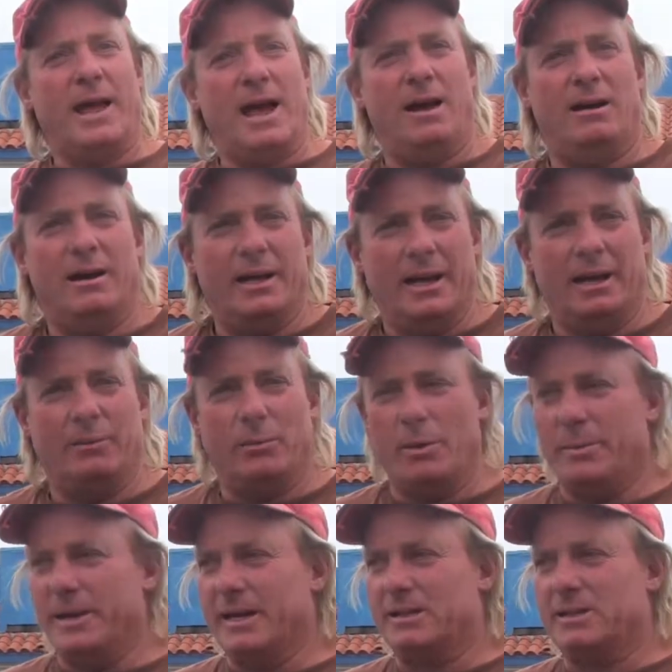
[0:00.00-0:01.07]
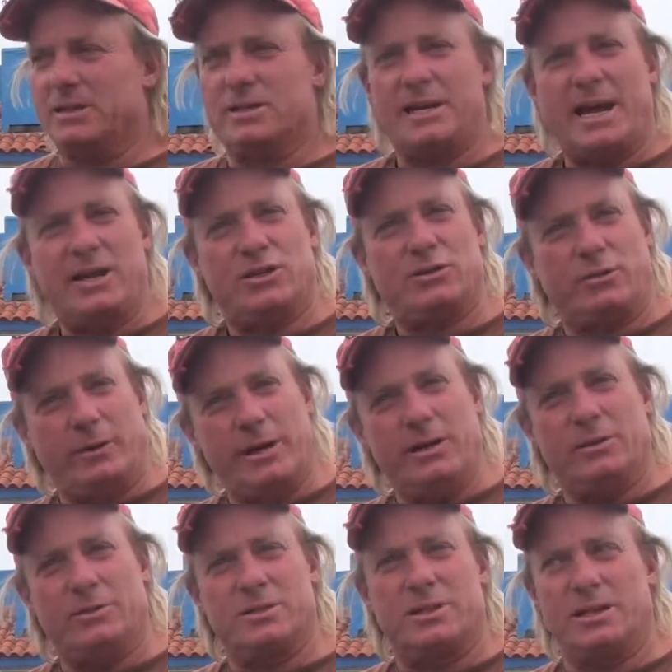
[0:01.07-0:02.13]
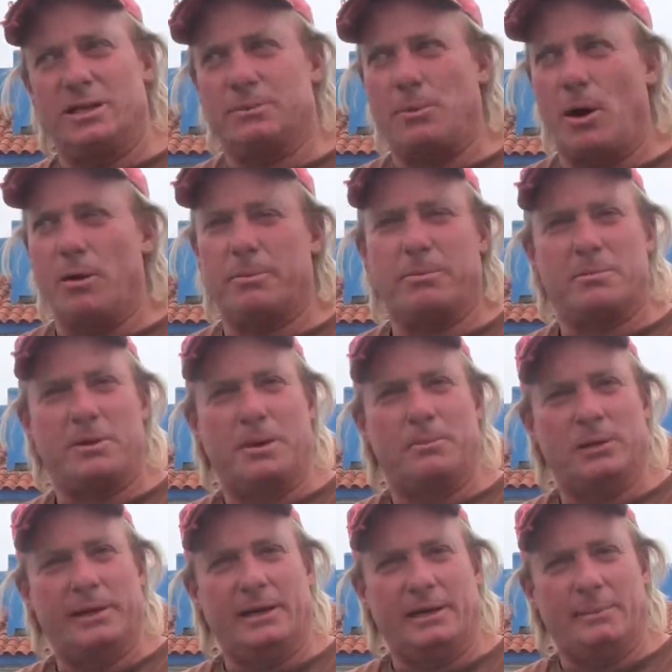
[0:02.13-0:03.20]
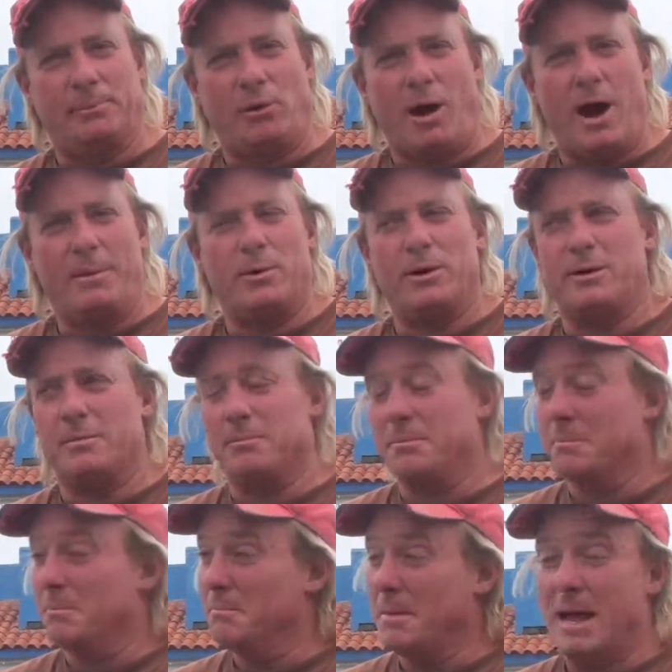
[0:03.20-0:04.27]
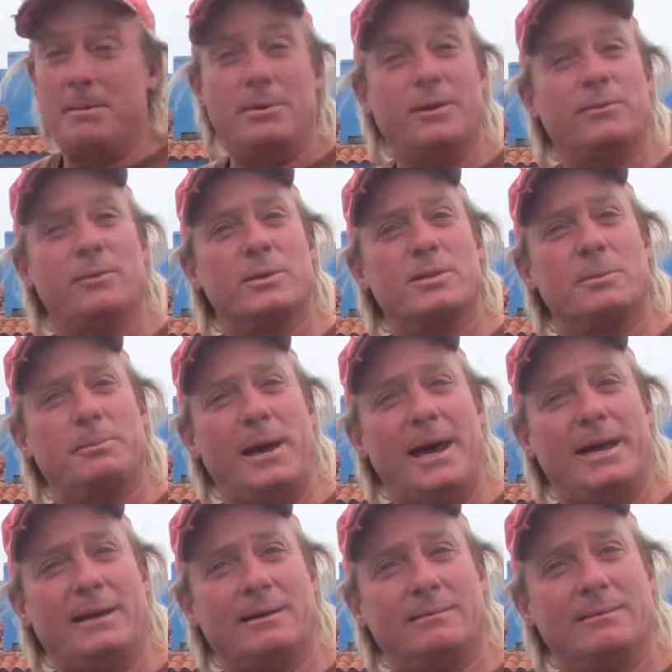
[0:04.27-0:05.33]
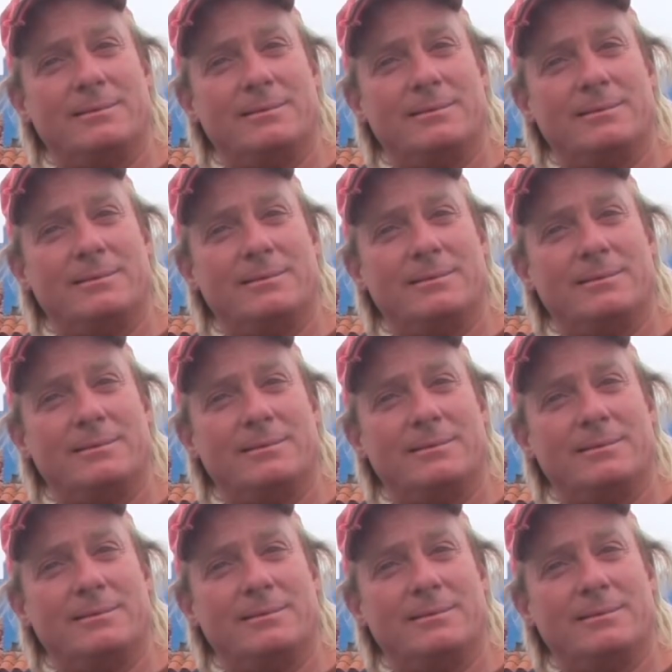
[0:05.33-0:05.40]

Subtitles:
now, and when we get to stage 3, you'll see this boat completely primered, maybe even with some paint.